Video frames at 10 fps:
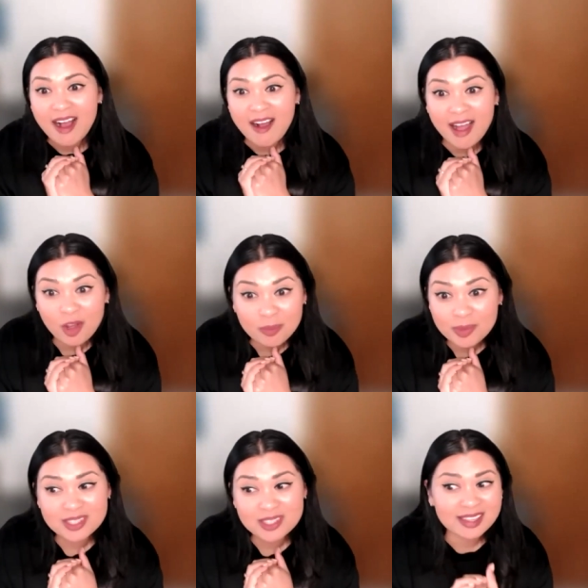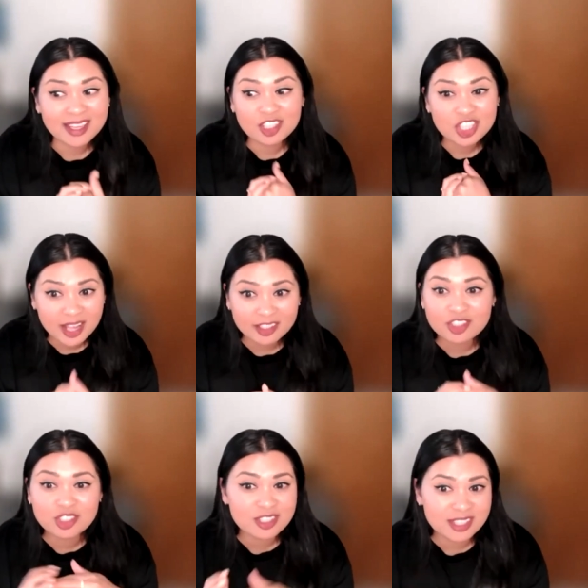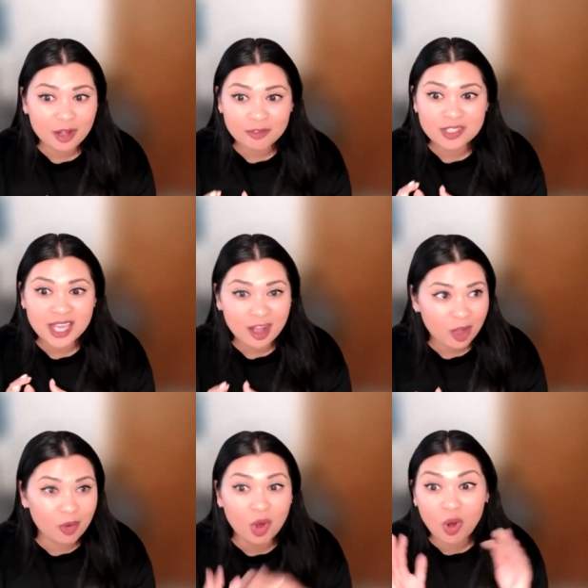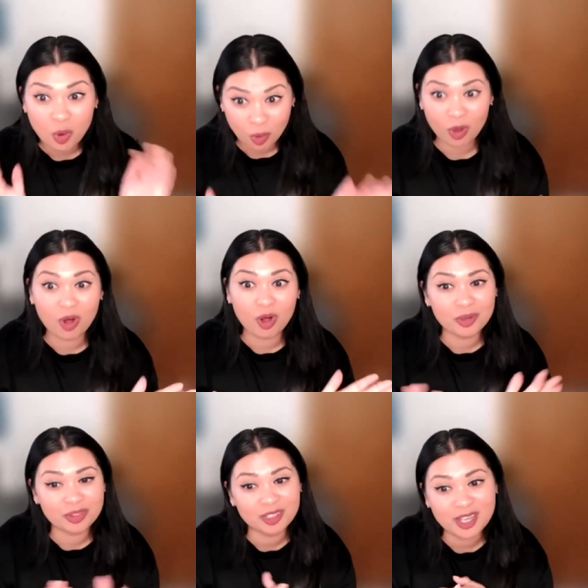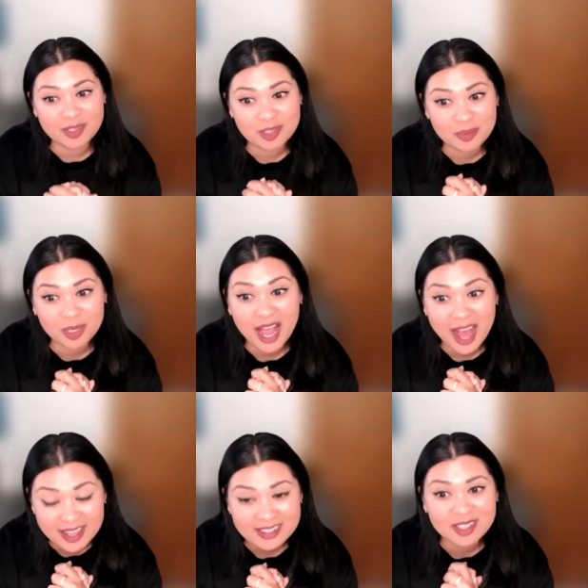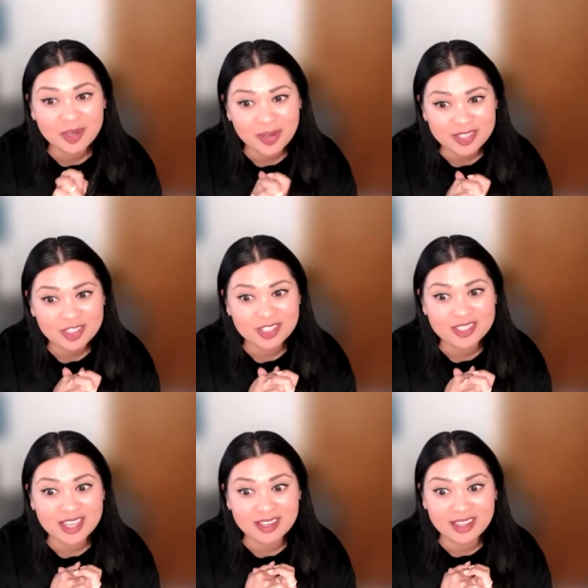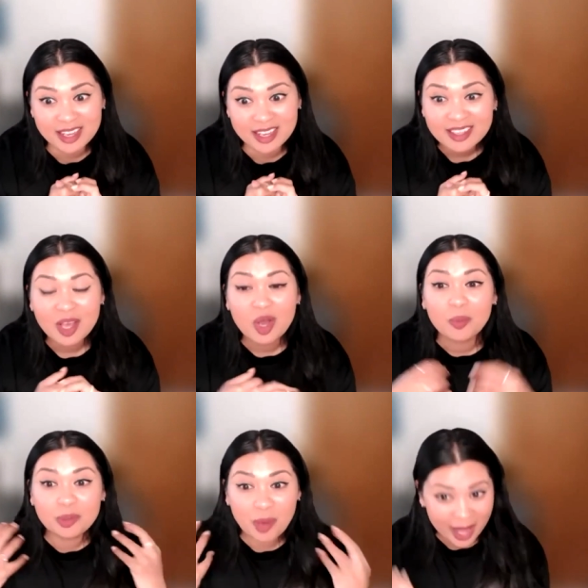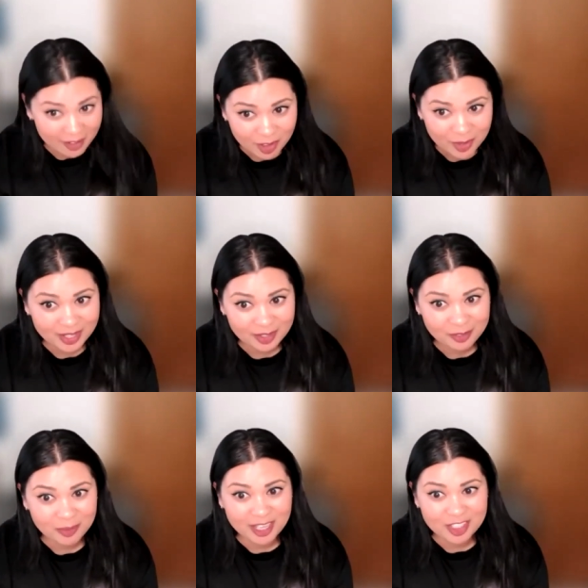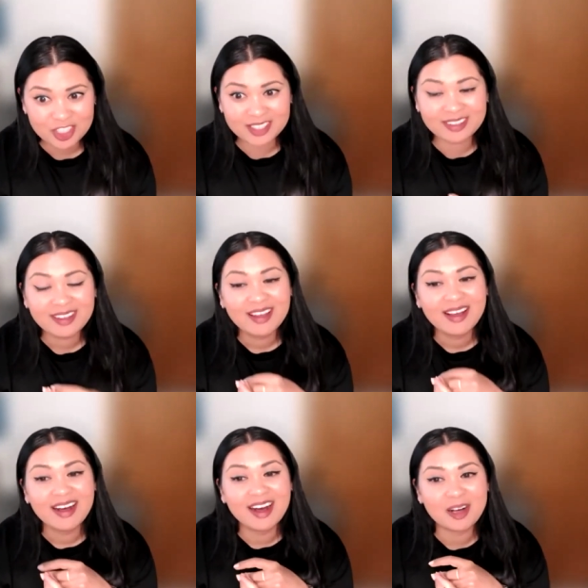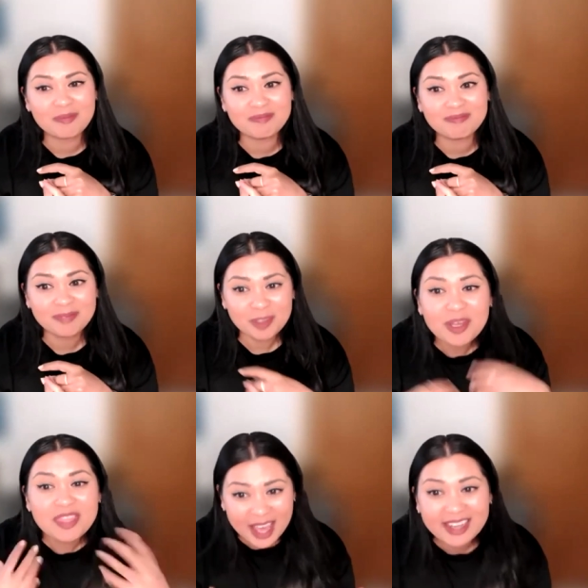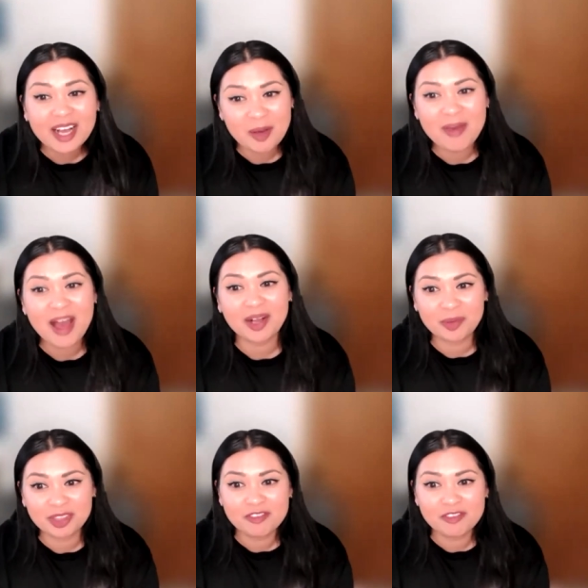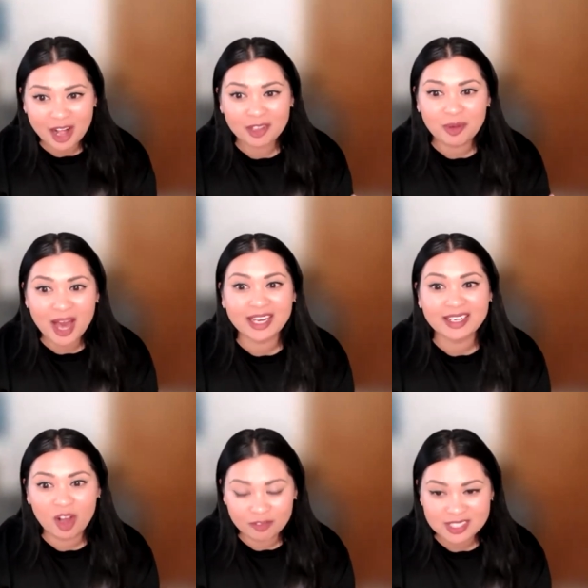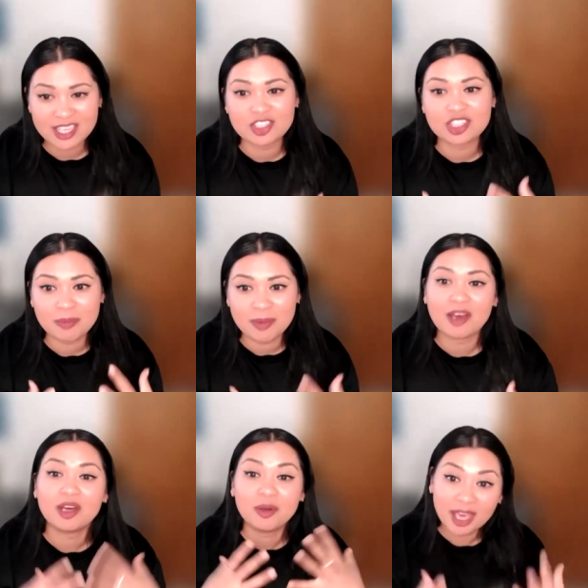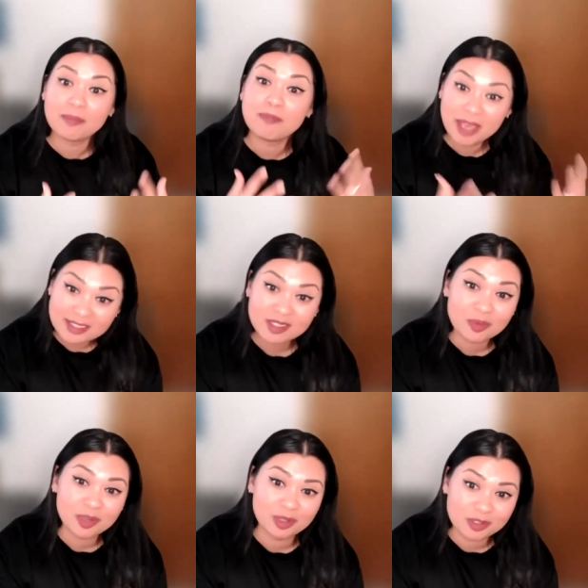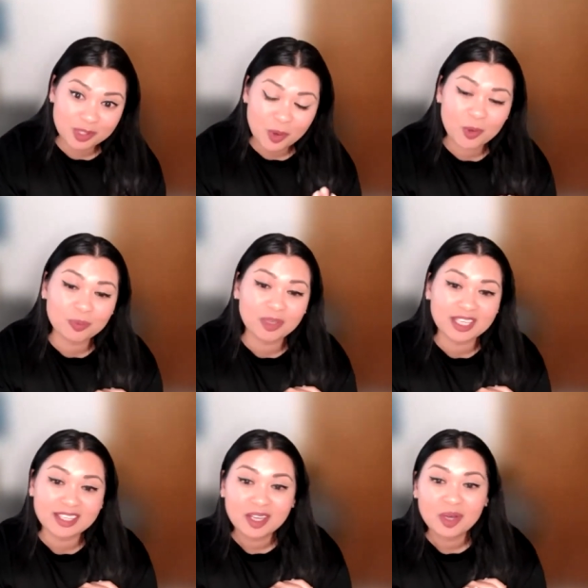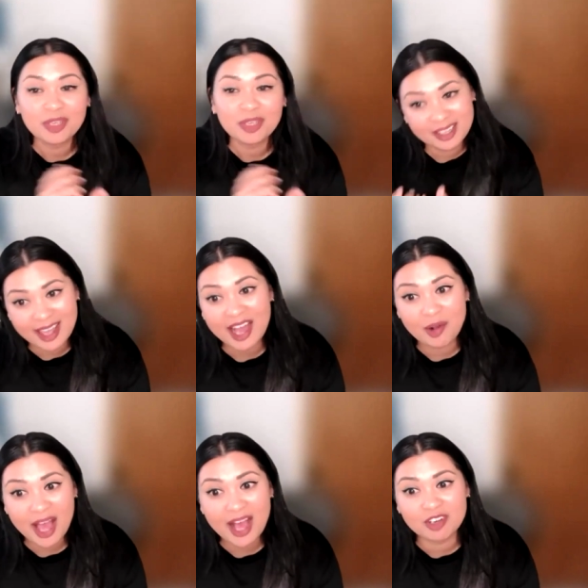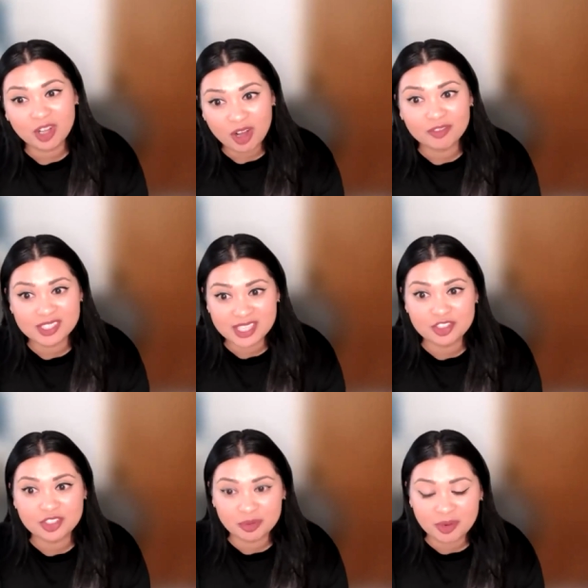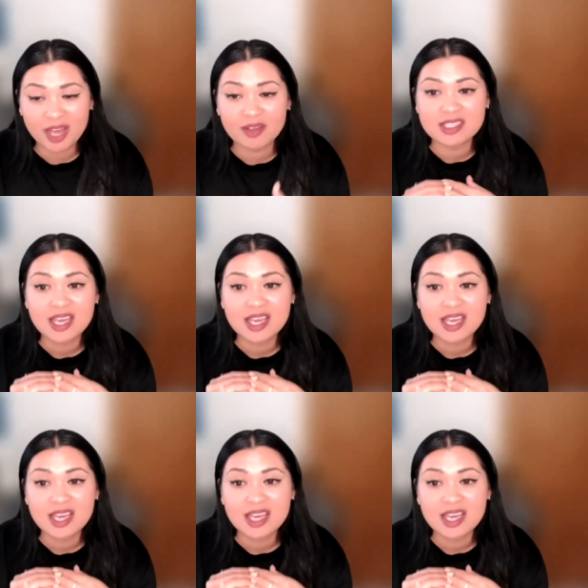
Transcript: I almost say like challenge yourself to go a whole call with your customer asking questions. And then when you have all that information, you can then come back with a value added conversation about, okay, based on what you've told me, we can now have a conversation around